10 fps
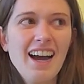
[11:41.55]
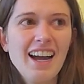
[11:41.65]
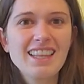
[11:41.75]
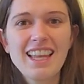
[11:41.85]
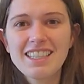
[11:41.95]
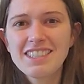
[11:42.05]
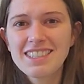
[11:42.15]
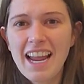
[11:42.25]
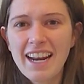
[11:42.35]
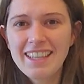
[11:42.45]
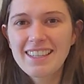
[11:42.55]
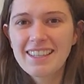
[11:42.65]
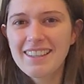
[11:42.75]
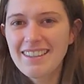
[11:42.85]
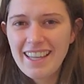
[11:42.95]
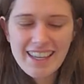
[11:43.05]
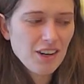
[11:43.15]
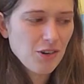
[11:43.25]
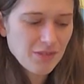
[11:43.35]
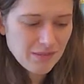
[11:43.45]
I'd like to just kind of like
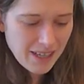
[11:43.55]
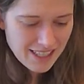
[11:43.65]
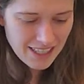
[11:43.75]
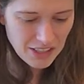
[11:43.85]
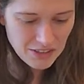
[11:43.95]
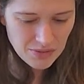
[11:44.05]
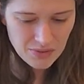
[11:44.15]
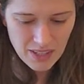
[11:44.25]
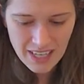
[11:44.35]
get over myself